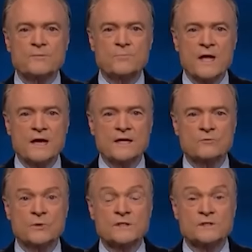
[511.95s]
penny
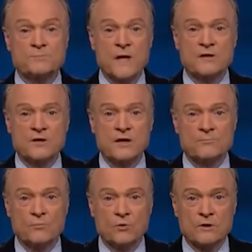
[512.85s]
we spend on
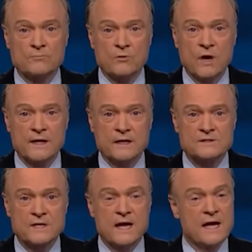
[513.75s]
imported products